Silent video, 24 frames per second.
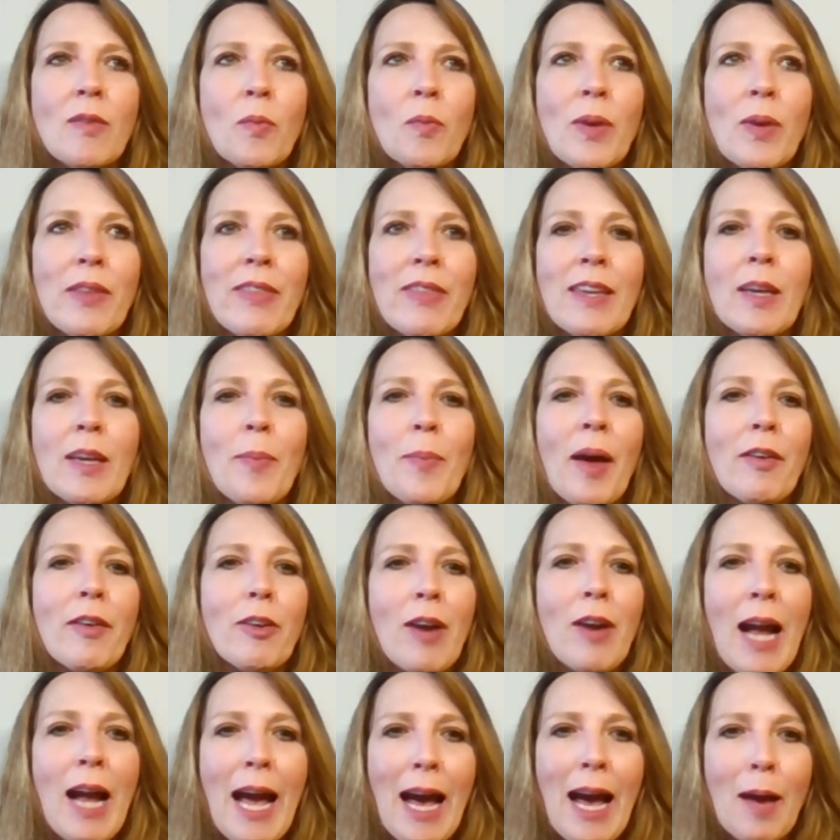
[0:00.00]
we think about
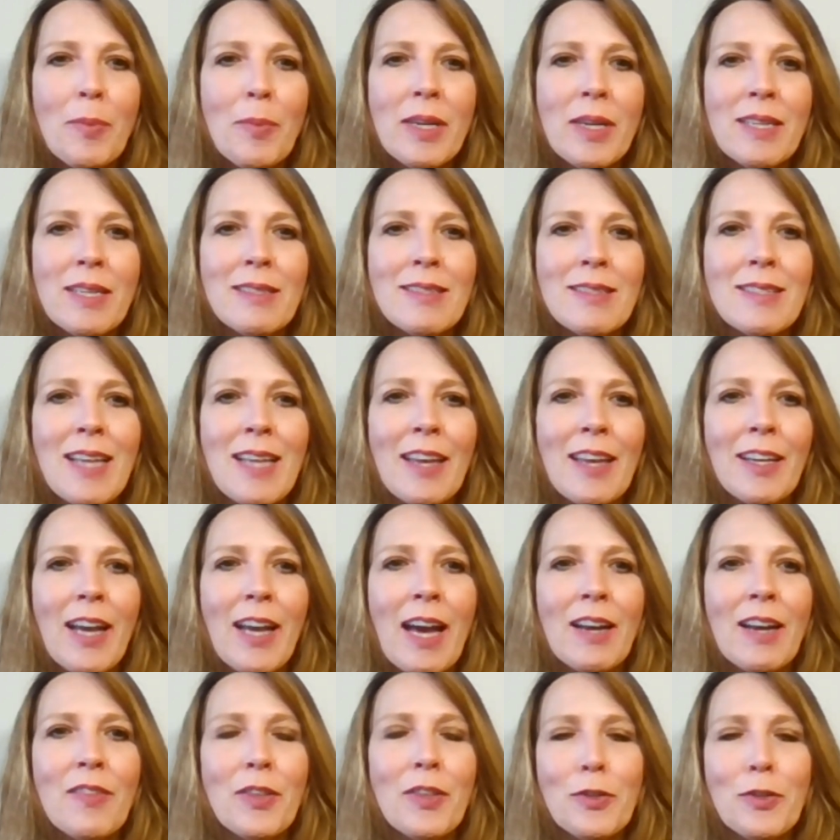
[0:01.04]
our habits and
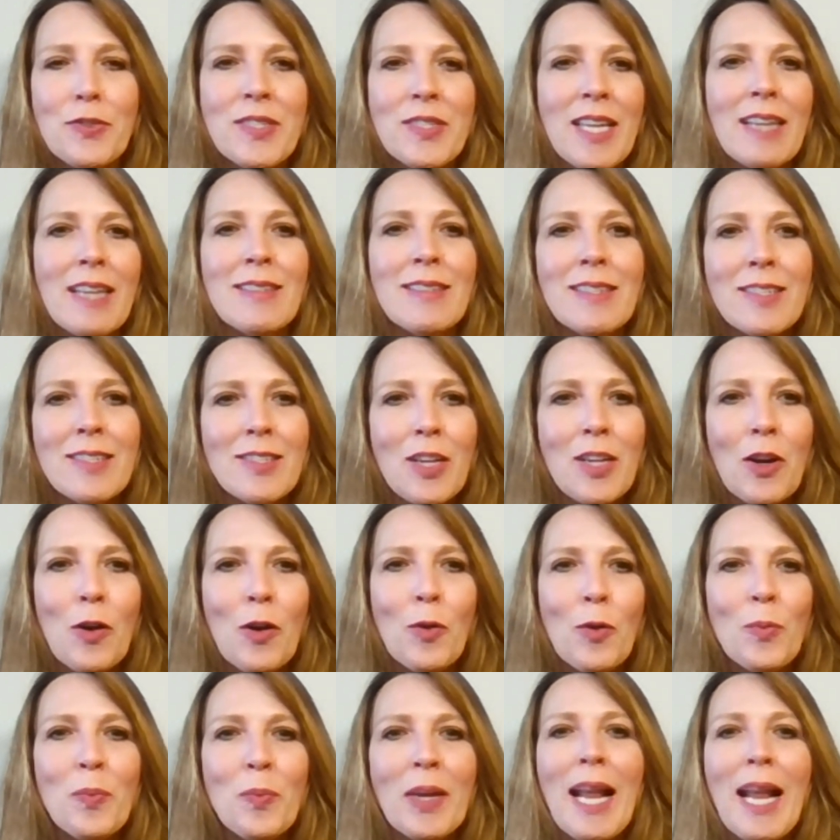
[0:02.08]
kind of they're set in stone,